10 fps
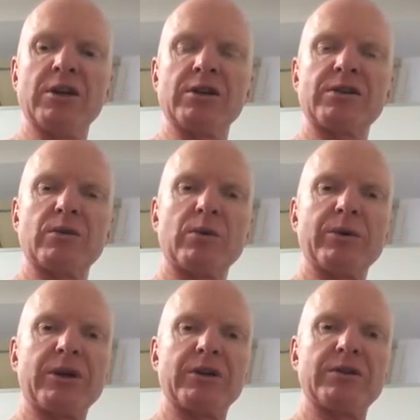So what
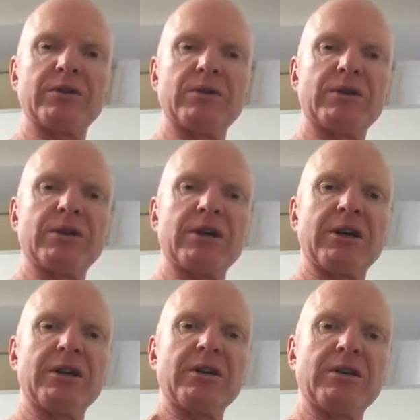we're going to do
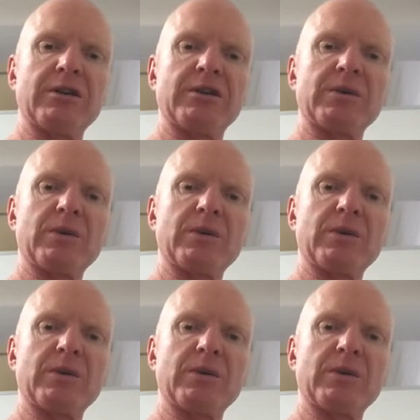today is